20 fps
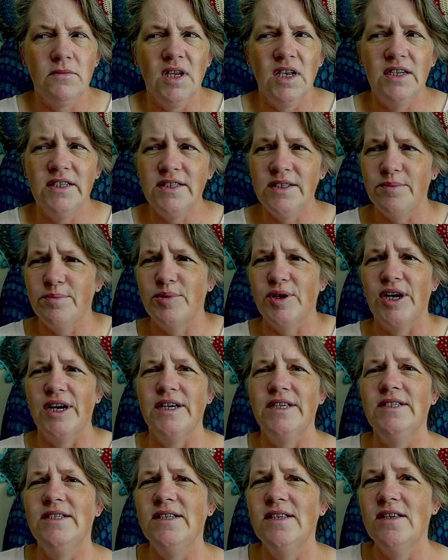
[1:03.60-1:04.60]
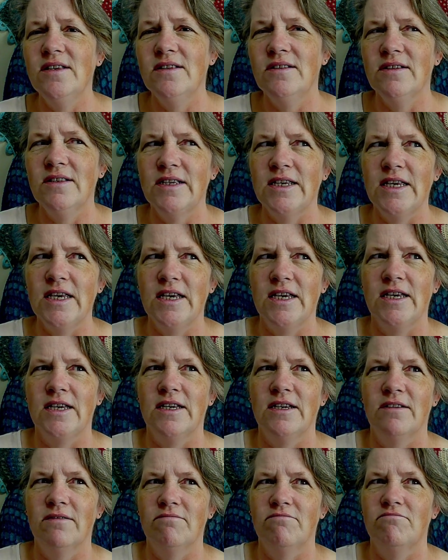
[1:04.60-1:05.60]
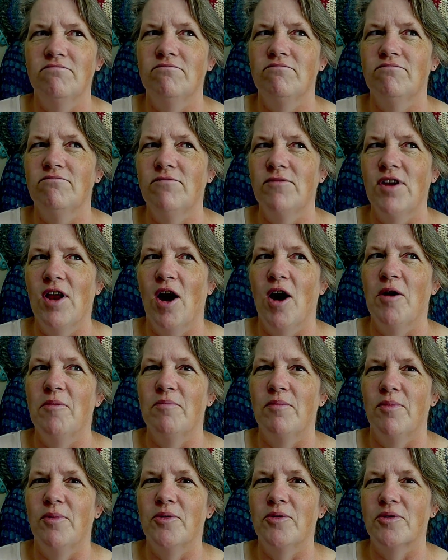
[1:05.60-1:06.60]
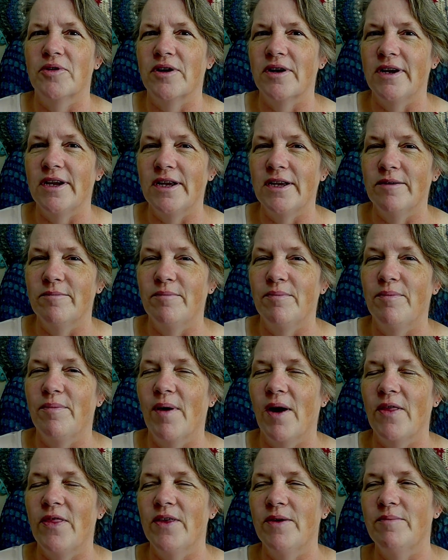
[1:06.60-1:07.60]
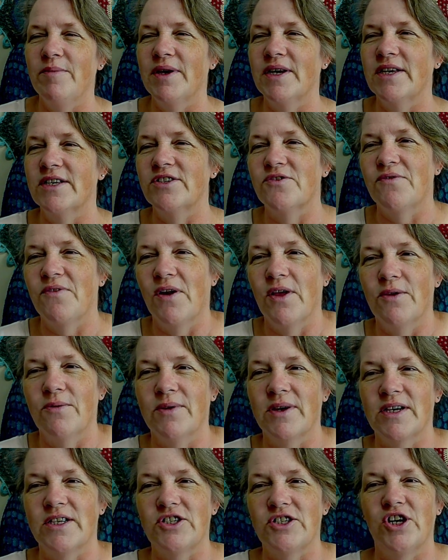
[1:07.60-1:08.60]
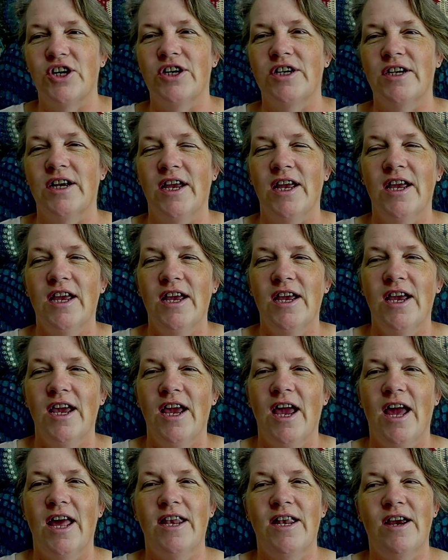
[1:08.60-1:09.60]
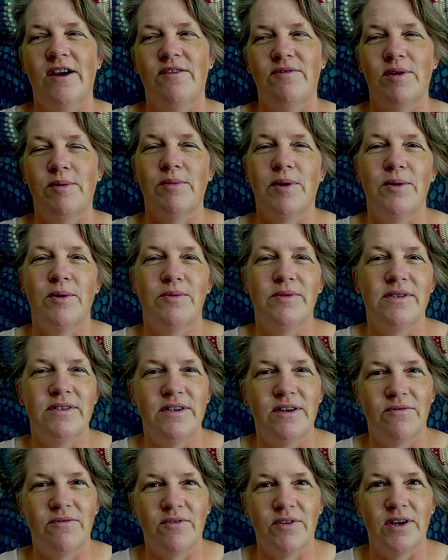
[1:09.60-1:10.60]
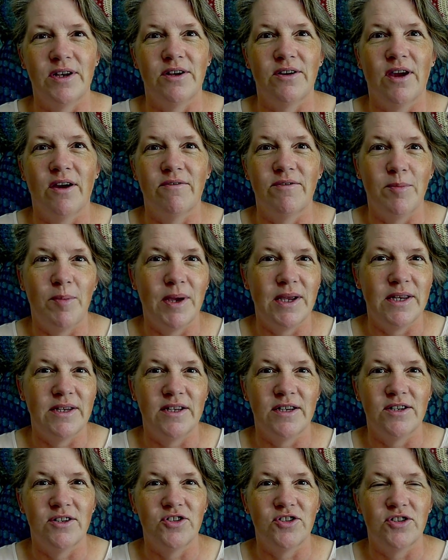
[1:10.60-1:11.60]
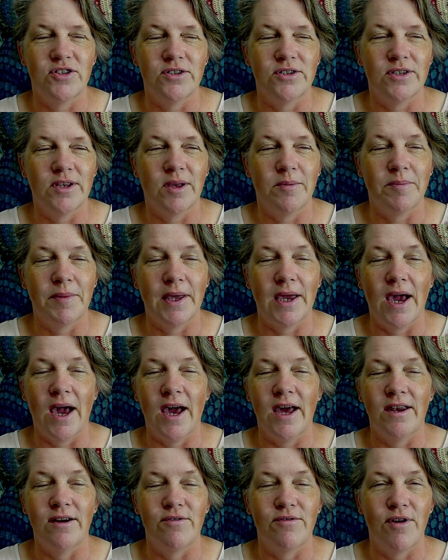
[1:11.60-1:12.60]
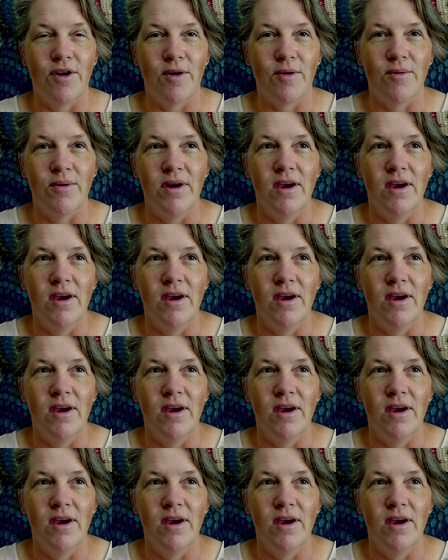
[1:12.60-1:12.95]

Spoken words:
Surprisingly not boring. I think because you're following a chart and every row is different, you have to pay attention or something. I don't know.